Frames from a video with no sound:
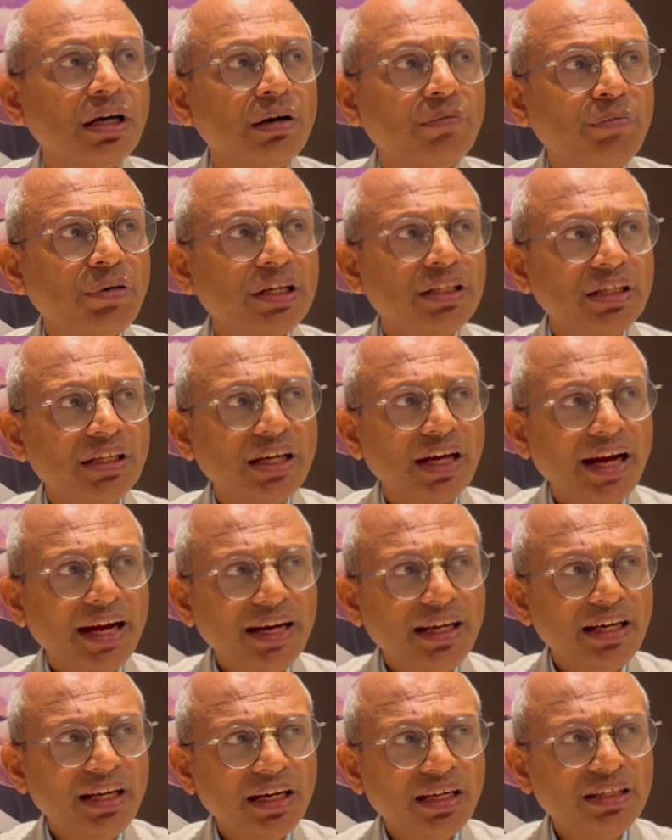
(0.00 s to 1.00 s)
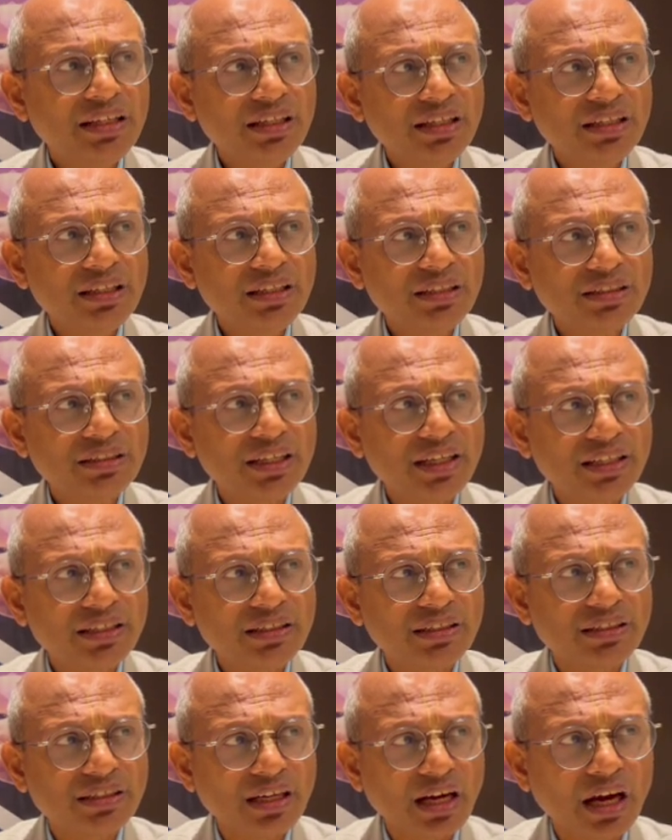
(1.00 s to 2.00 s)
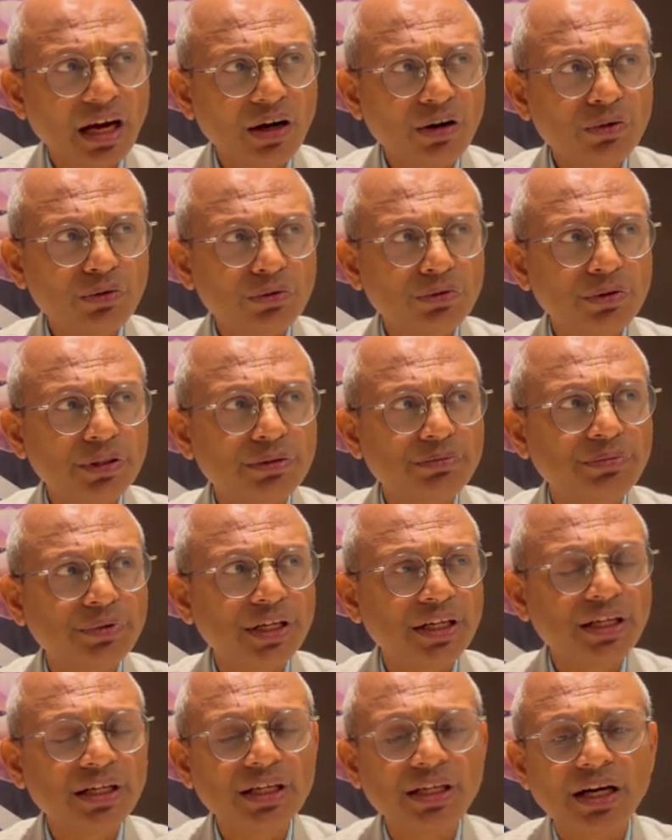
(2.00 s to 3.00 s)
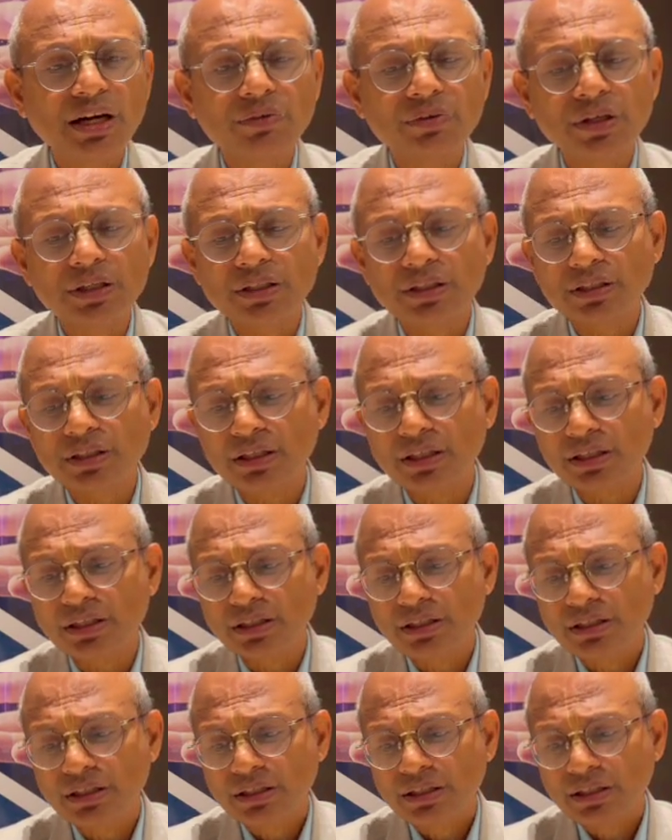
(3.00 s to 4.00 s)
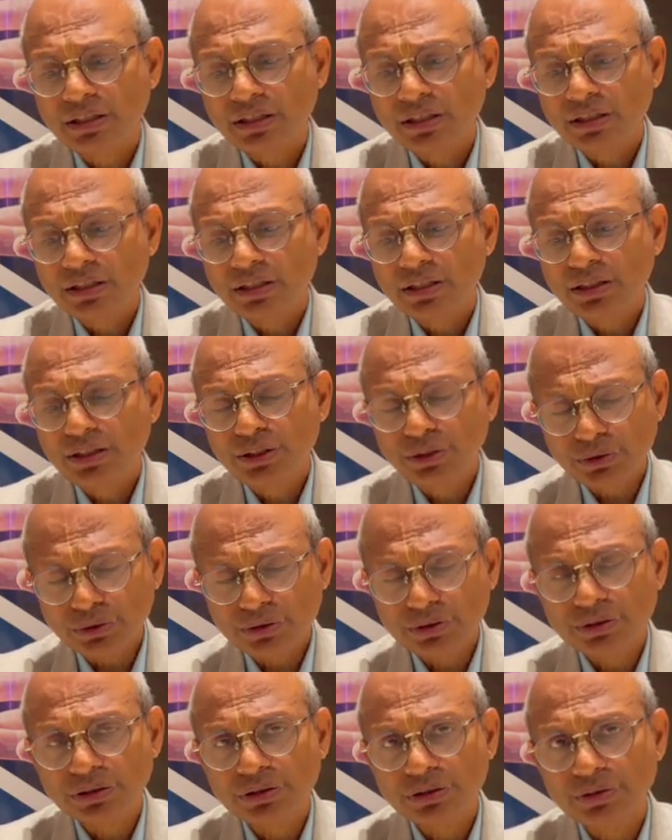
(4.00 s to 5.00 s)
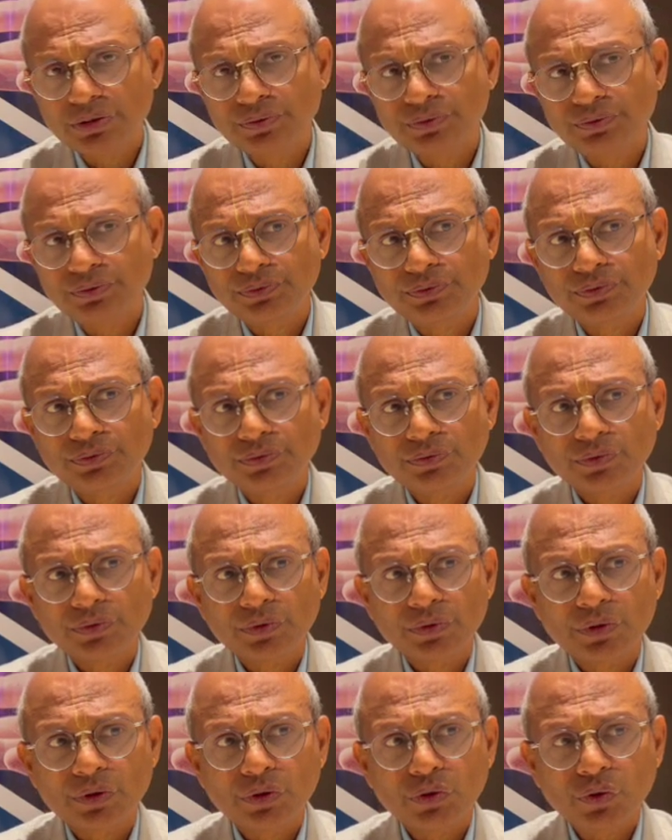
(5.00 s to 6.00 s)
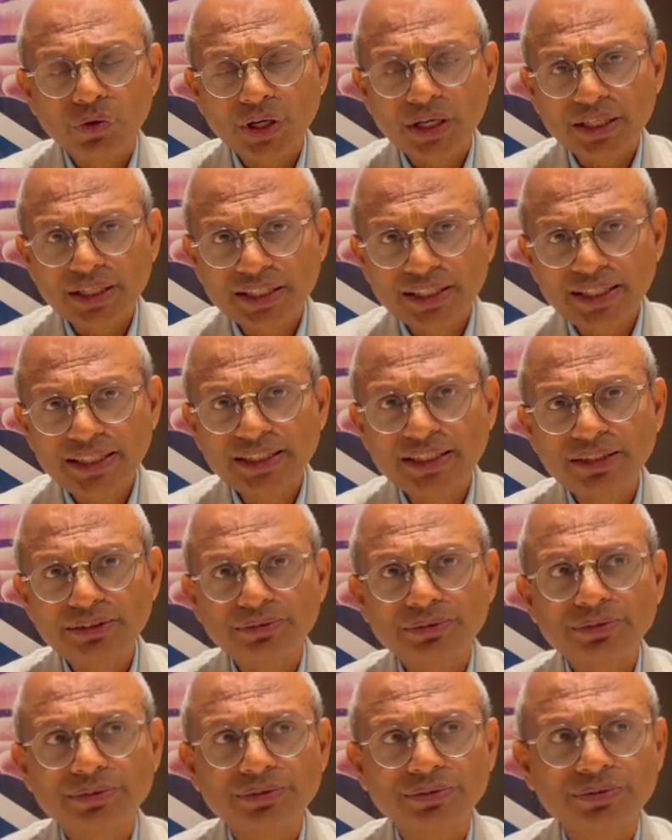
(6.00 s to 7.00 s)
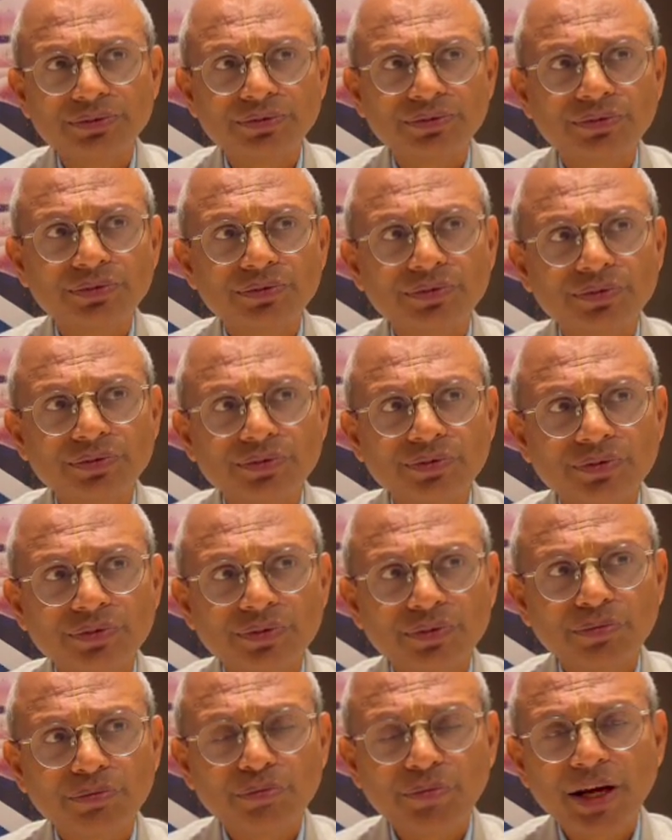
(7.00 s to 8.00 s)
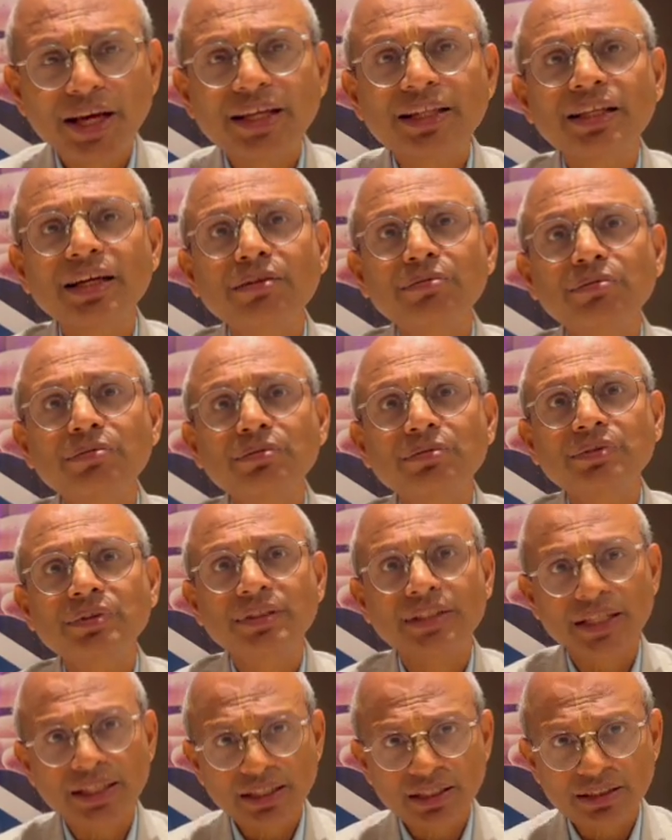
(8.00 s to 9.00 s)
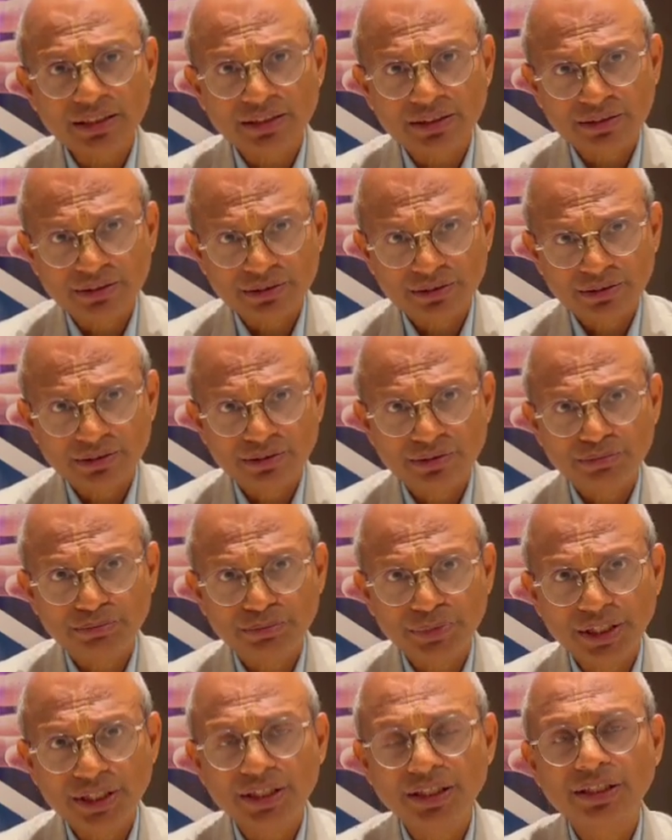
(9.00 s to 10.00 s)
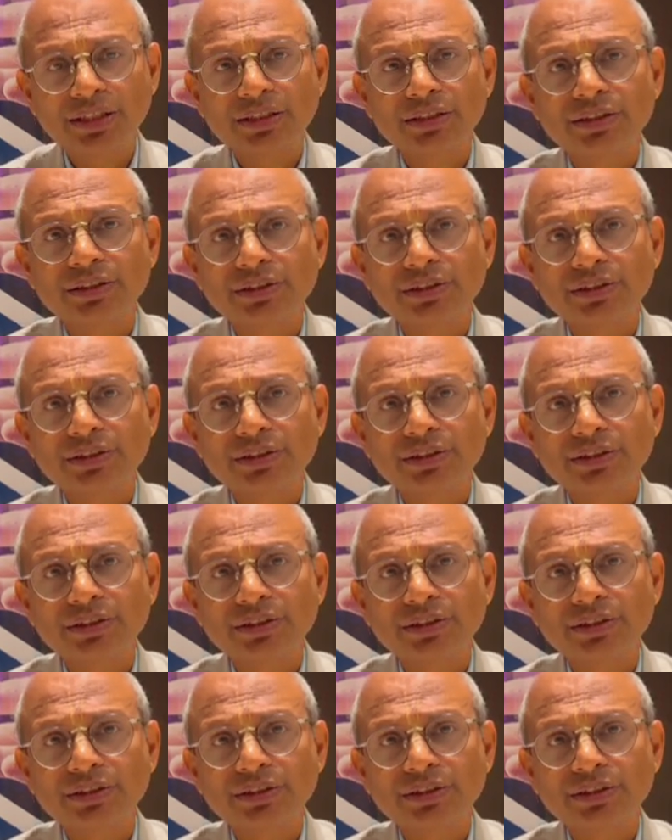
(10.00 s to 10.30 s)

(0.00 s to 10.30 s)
but the idea here is that how do we bring our youth who are creative, make them think bigger,